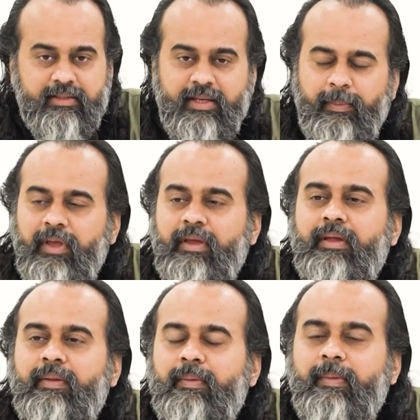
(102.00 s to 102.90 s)
Jamie,
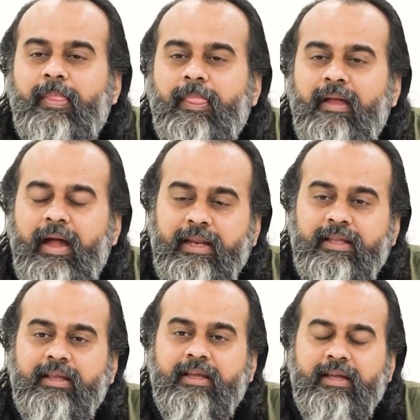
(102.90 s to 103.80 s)

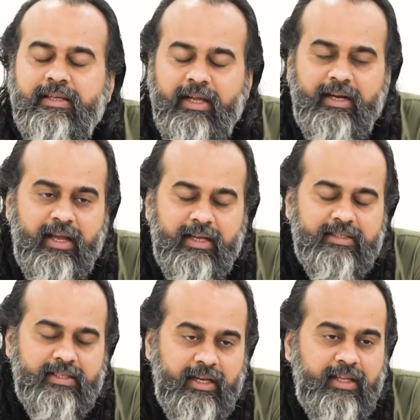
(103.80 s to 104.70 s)
anything that
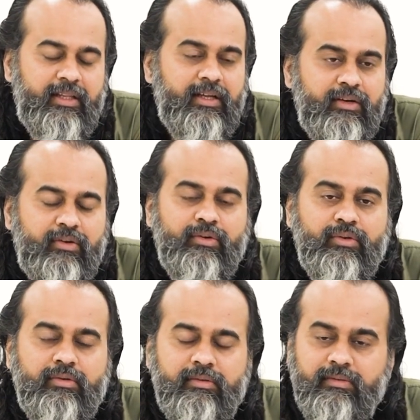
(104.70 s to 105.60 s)
has anything to
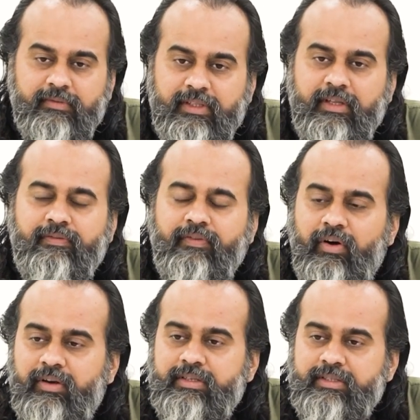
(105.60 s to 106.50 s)
do with the
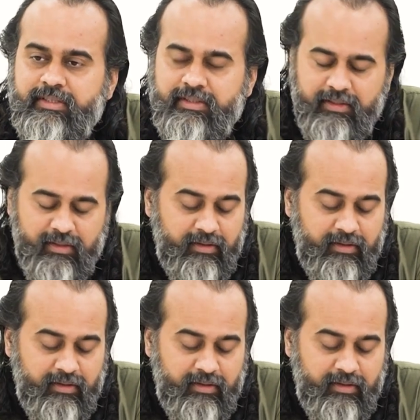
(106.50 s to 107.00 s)
false